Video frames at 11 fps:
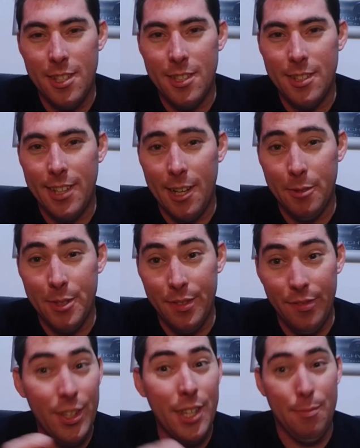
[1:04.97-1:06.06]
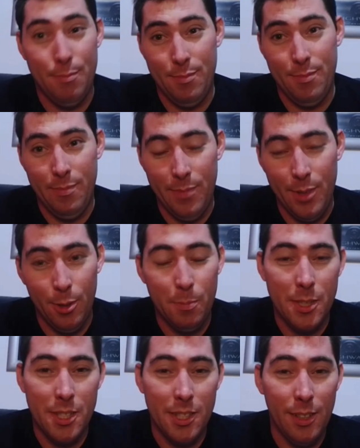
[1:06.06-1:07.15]
as to how to fit the hub
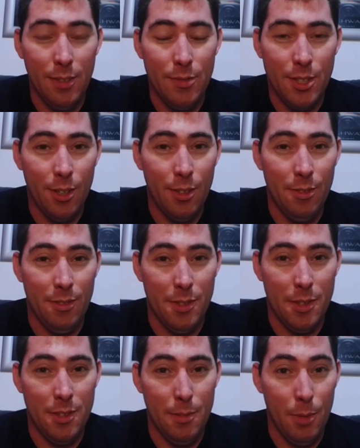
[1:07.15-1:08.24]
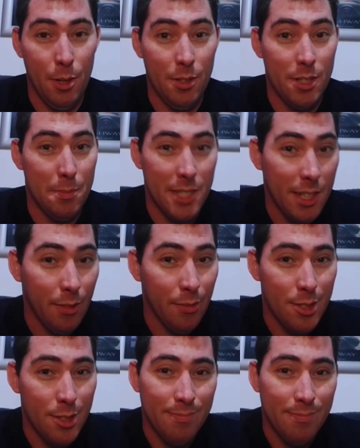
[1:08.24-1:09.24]
sleeves on the motors themselves.